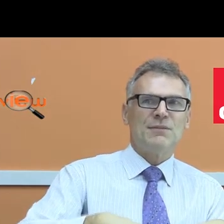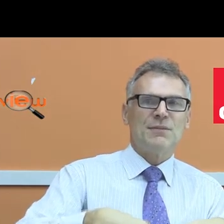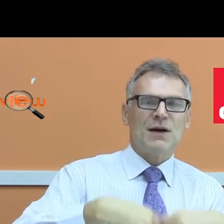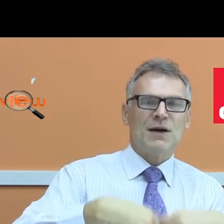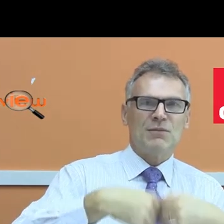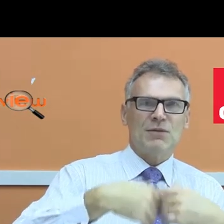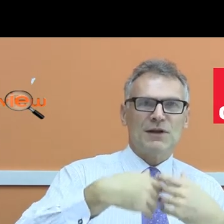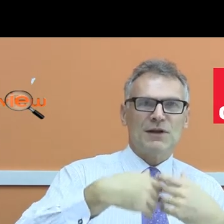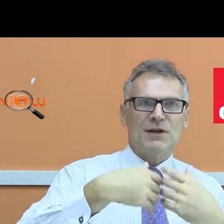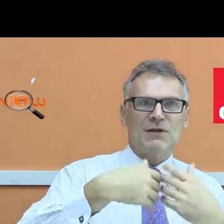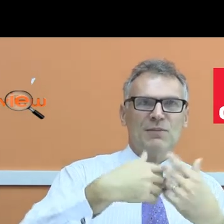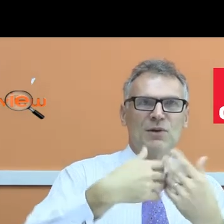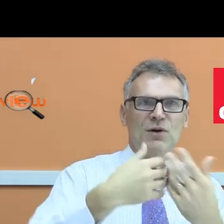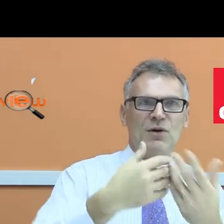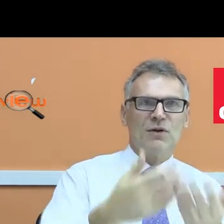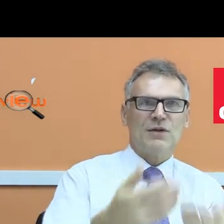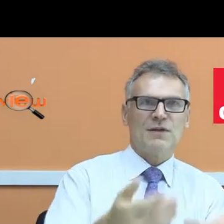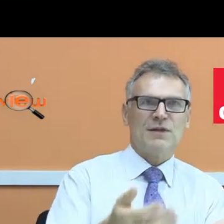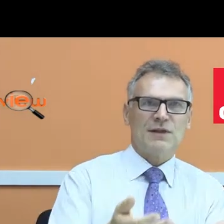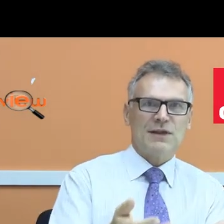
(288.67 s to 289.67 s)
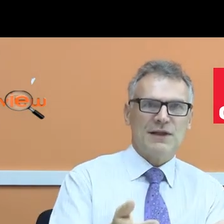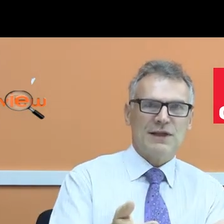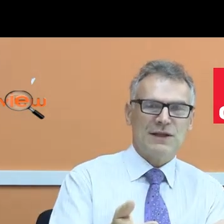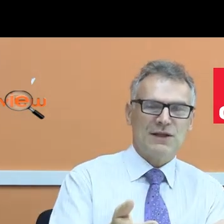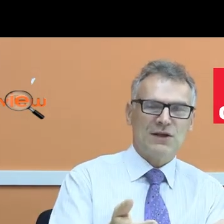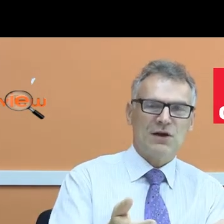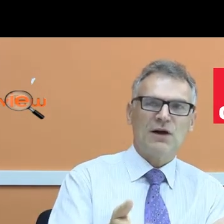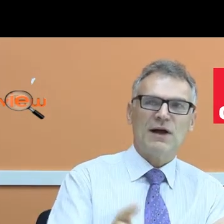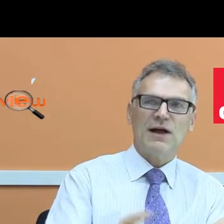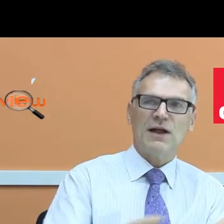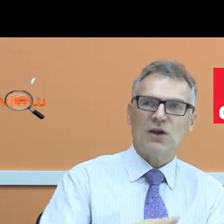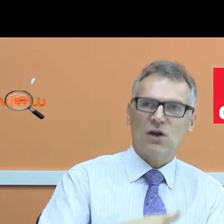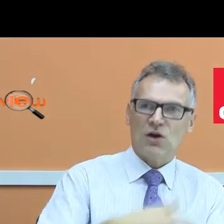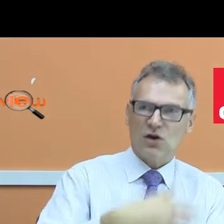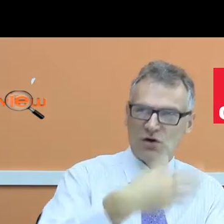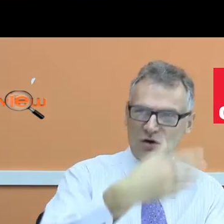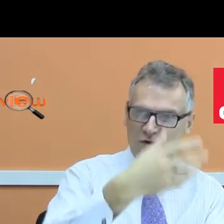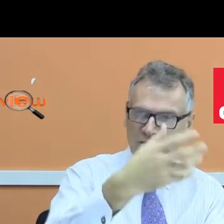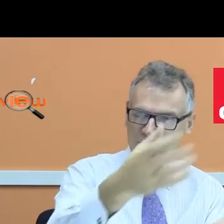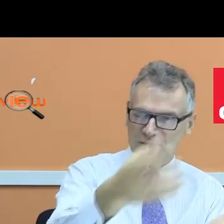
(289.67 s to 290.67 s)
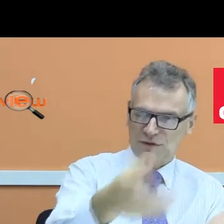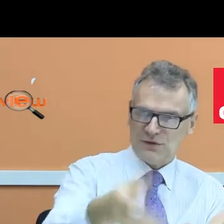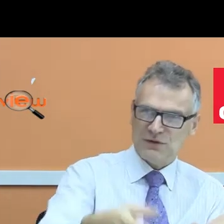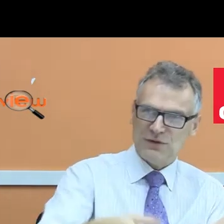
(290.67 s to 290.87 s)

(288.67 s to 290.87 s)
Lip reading: public policy dialogue